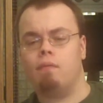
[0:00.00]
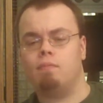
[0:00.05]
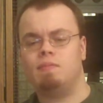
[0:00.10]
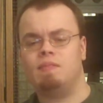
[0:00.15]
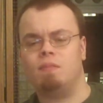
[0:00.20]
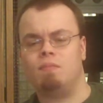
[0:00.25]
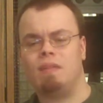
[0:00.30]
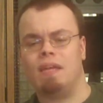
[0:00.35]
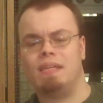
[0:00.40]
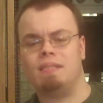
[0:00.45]

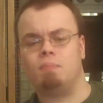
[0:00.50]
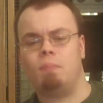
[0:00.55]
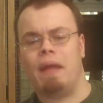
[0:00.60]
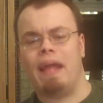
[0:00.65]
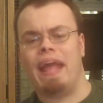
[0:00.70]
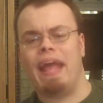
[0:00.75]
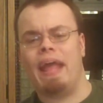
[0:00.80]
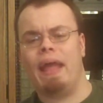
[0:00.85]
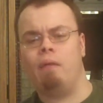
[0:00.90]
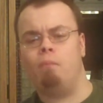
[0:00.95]
Sometimes my
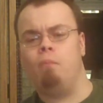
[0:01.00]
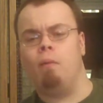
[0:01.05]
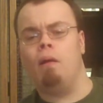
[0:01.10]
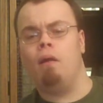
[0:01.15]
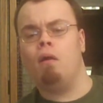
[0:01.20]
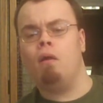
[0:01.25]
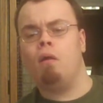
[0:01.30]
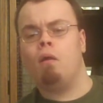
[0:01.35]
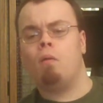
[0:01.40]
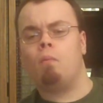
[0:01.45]
head
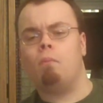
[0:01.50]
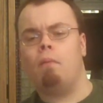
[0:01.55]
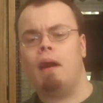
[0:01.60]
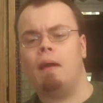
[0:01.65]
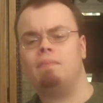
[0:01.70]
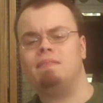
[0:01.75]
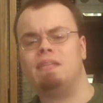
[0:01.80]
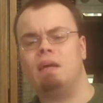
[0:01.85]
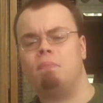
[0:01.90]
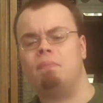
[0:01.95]

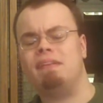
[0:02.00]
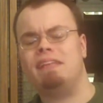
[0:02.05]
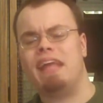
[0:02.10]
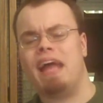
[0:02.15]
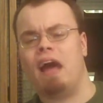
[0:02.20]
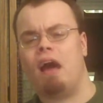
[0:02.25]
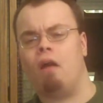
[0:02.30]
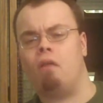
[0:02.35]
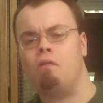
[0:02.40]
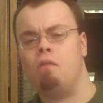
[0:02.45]
bobs up and
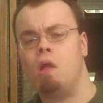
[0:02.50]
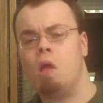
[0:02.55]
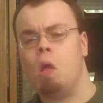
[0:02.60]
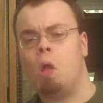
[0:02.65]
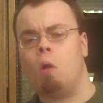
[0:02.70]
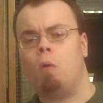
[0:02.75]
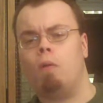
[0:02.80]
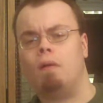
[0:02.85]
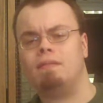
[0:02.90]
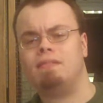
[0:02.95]
down.
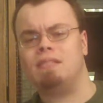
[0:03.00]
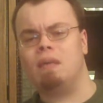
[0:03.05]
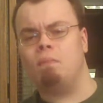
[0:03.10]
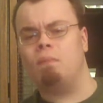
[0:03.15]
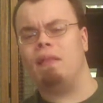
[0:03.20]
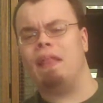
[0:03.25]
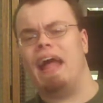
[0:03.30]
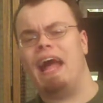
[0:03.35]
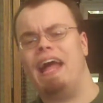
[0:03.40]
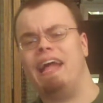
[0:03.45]
Well,
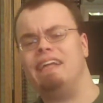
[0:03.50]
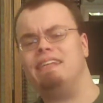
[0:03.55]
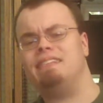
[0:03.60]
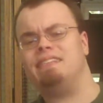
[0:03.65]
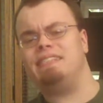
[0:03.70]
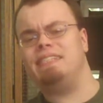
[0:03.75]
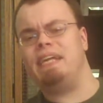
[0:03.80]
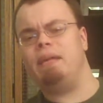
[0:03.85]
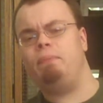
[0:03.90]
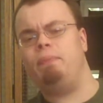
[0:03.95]
some of that
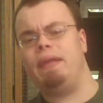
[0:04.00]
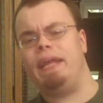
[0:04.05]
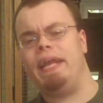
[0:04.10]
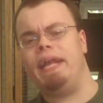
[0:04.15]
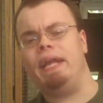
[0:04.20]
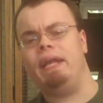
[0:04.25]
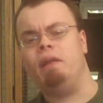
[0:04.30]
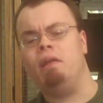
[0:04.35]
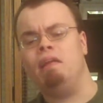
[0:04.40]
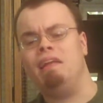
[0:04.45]
is
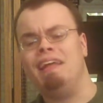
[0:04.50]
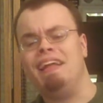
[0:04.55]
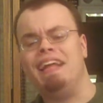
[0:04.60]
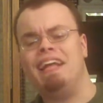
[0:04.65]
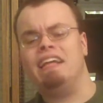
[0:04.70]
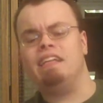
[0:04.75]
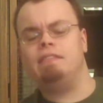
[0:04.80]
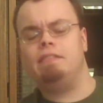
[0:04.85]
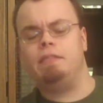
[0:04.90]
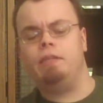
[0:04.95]
CP.
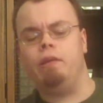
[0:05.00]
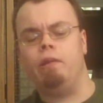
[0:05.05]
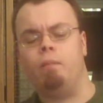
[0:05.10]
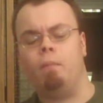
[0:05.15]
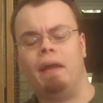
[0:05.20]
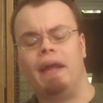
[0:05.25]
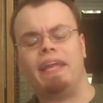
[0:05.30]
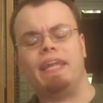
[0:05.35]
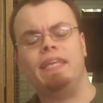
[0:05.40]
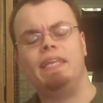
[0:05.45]
It's due to
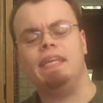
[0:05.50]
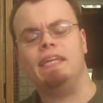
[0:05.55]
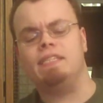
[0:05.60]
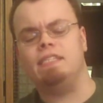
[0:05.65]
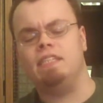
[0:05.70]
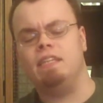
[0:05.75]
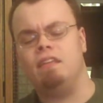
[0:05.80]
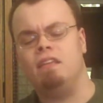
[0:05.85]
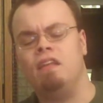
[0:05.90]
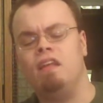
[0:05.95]
my
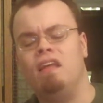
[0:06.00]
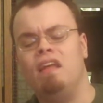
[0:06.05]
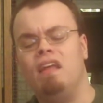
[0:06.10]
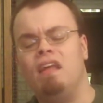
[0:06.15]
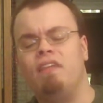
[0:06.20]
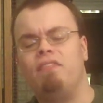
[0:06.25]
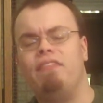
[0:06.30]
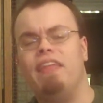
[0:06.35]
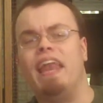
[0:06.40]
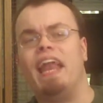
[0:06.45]
condition
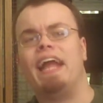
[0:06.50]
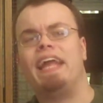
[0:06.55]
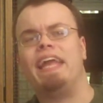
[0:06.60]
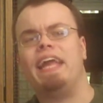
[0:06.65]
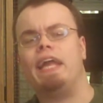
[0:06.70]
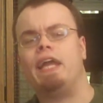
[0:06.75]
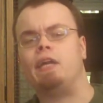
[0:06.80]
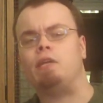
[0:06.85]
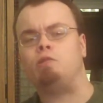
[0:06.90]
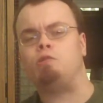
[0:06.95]
that I
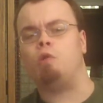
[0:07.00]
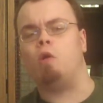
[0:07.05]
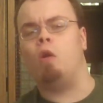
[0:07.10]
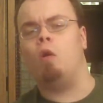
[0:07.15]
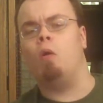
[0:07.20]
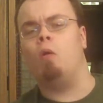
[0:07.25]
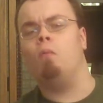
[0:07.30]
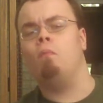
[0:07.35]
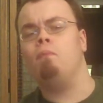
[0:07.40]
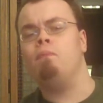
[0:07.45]
can't
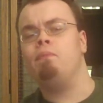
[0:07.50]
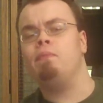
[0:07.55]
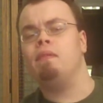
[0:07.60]
control,